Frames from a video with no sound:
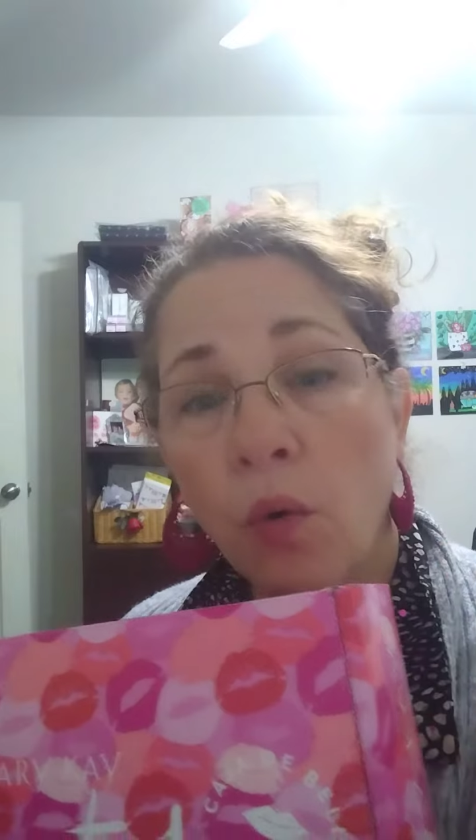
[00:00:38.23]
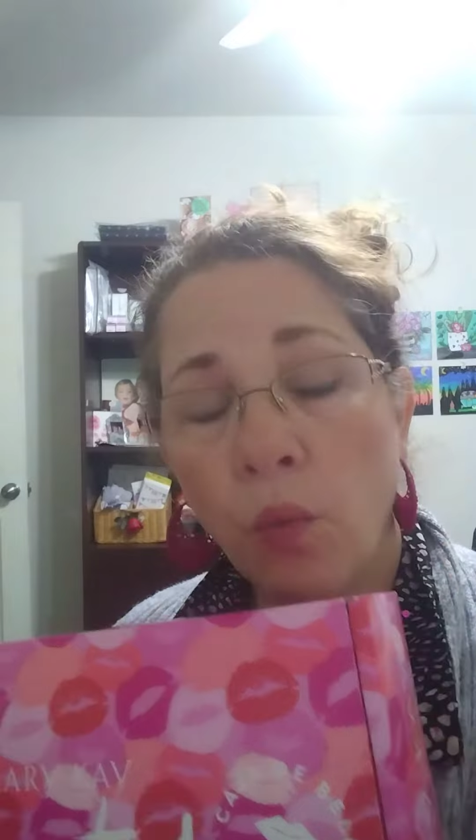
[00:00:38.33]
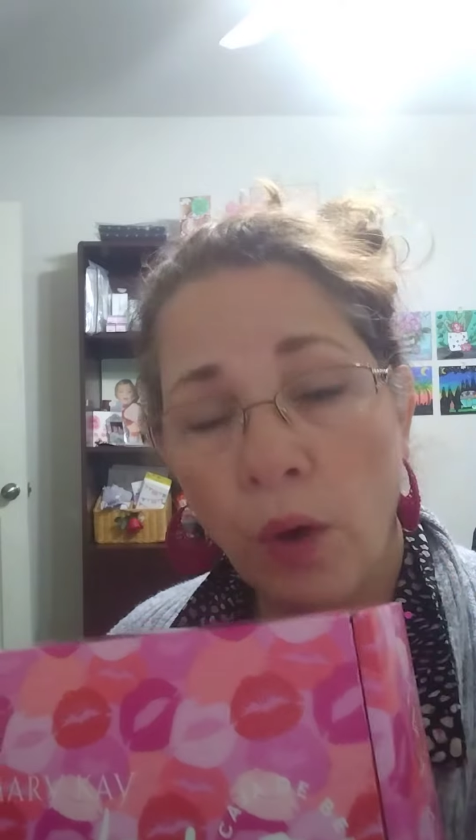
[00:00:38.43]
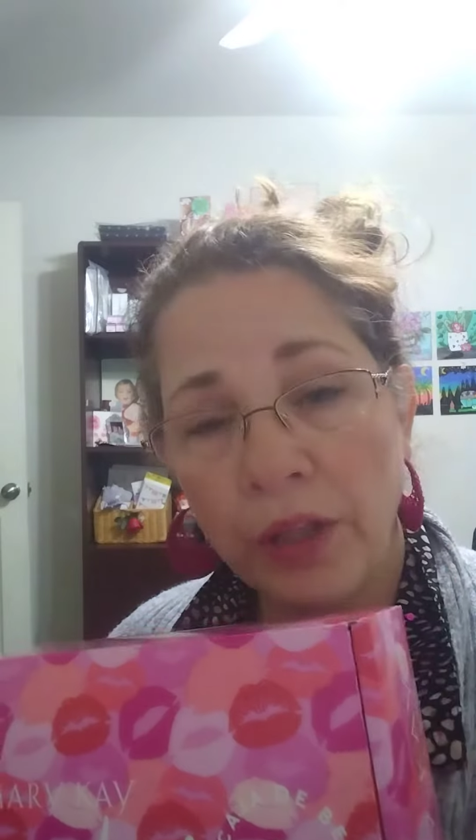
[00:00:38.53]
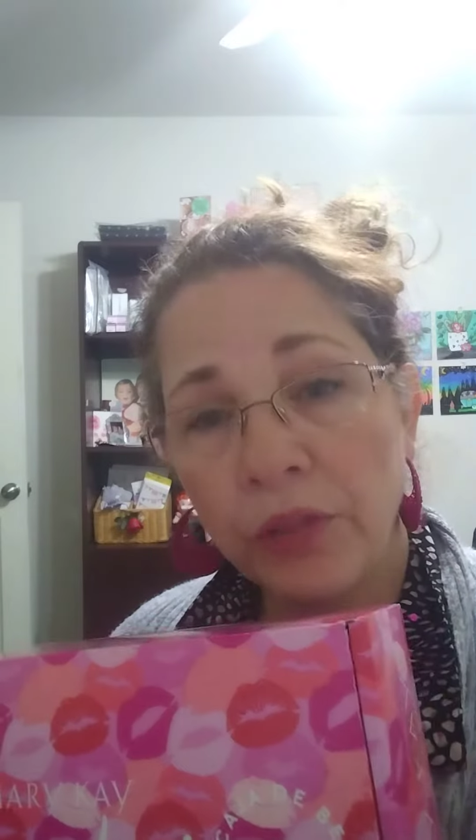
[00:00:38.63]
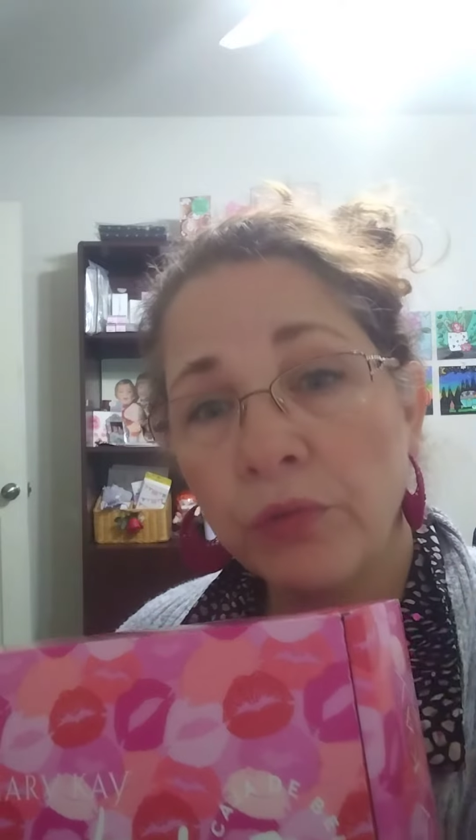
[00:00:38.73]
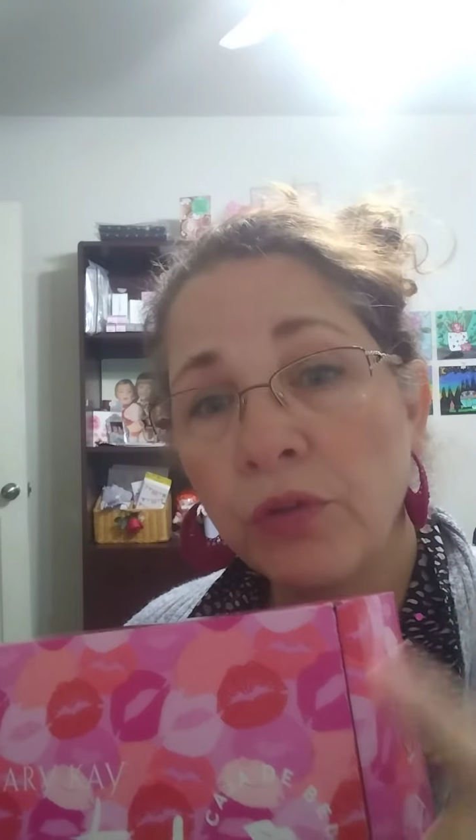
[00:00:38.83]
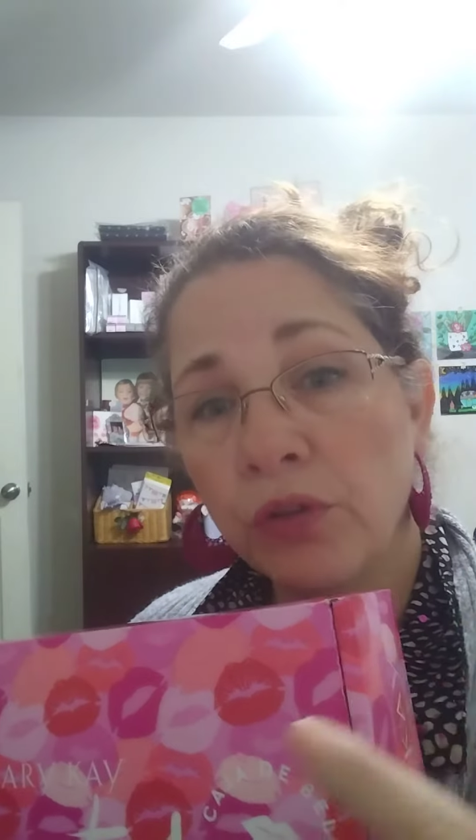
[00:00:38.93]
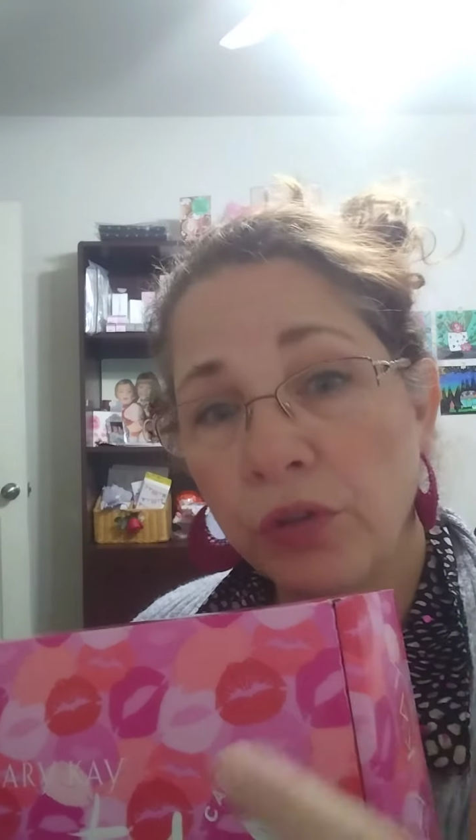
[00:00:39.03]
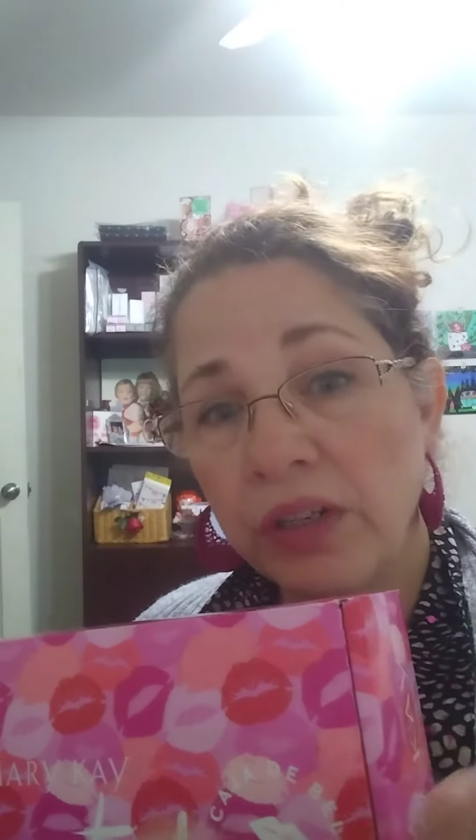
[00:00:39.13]
1 through
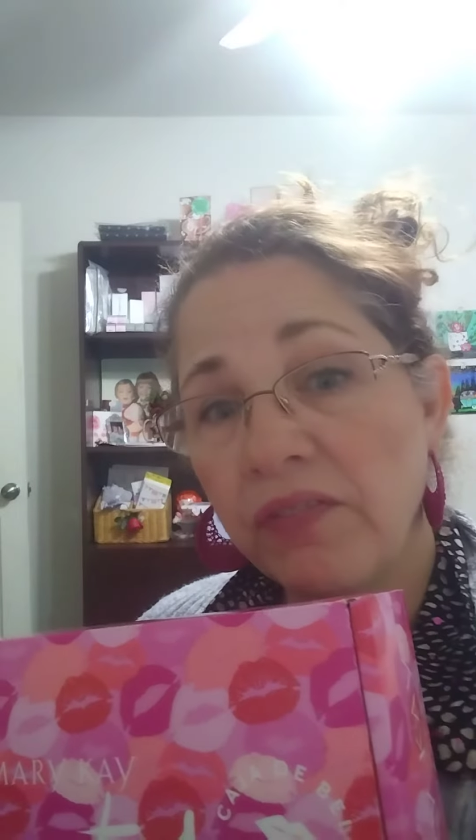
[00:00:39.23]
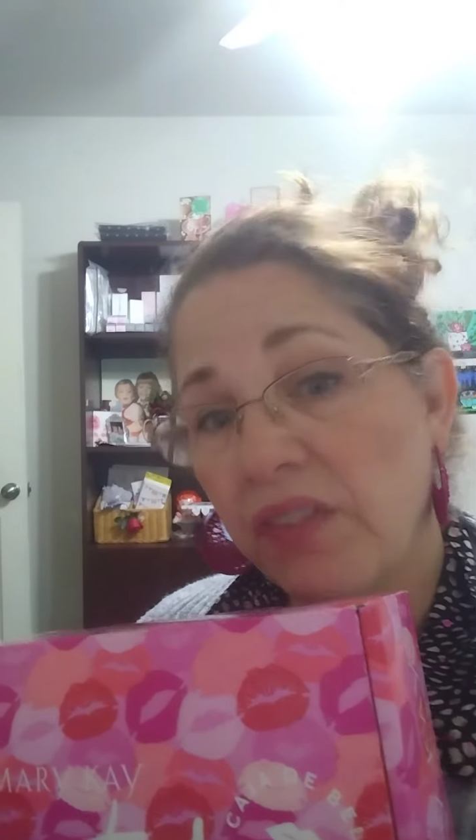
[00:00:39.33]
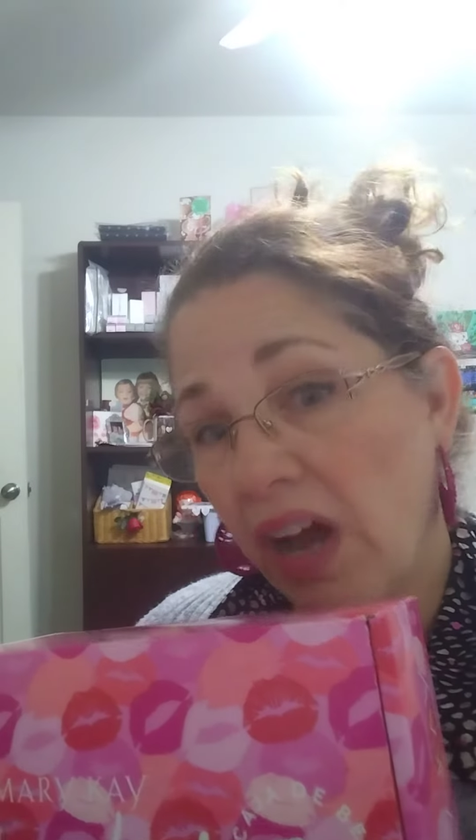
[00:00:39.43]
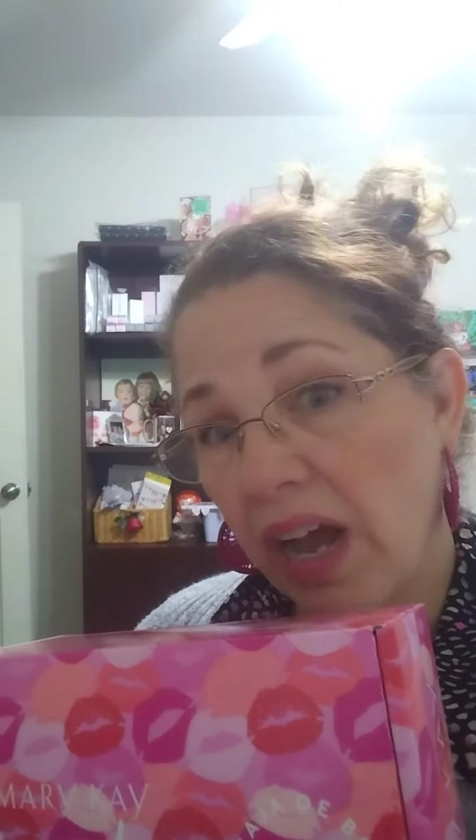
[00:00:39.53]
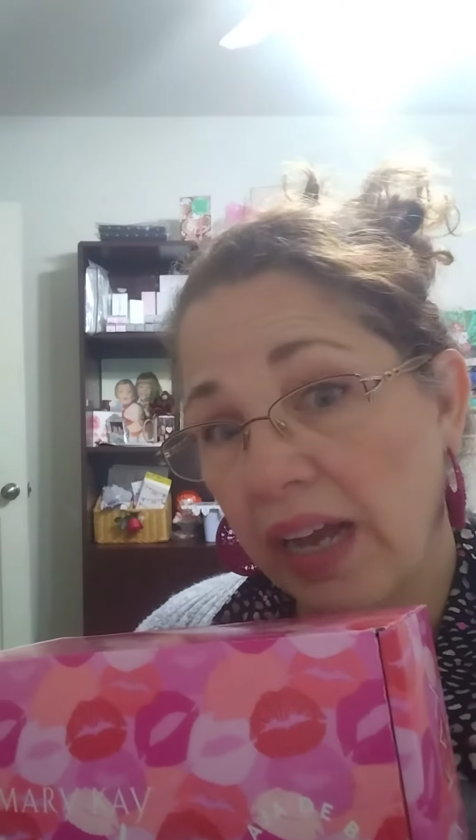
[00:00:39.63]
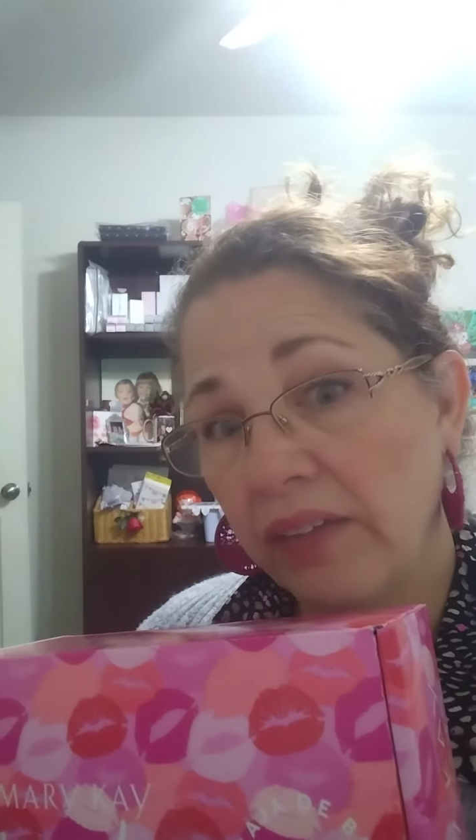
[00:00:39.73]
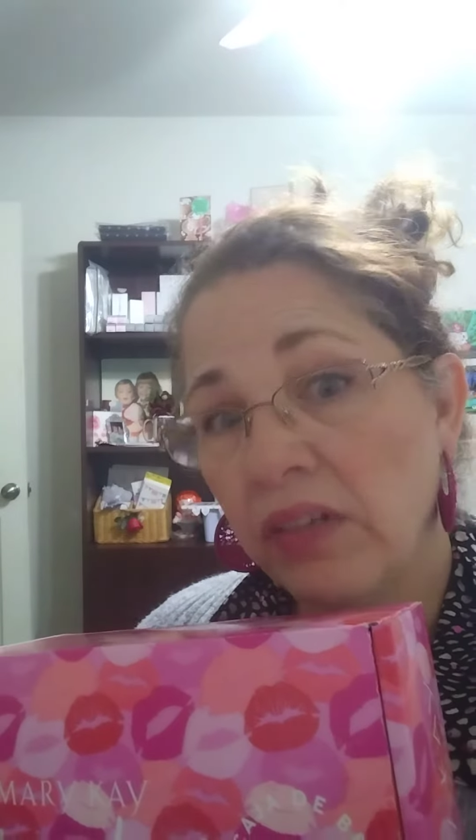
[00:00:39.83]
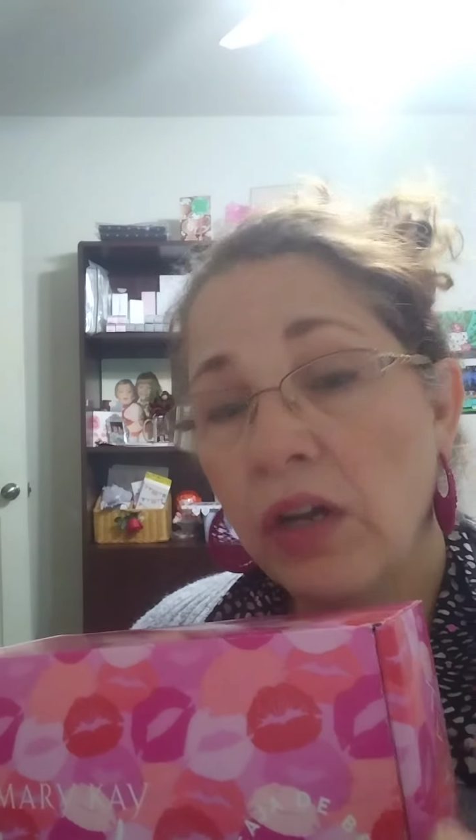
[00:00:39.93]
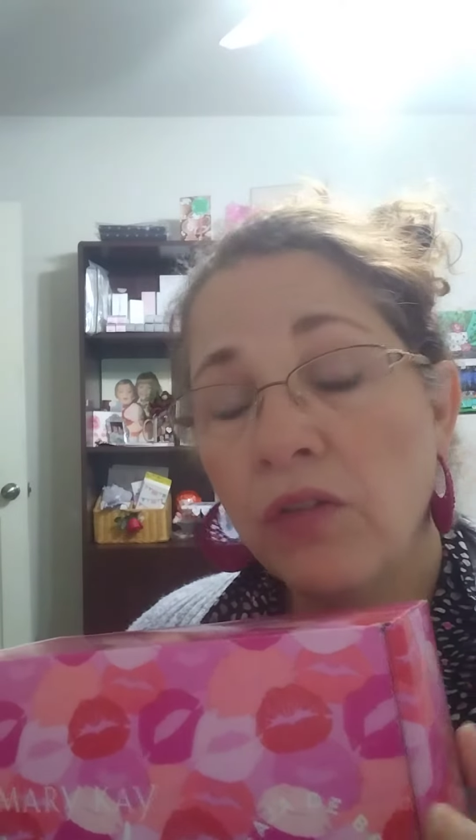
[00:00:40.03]
35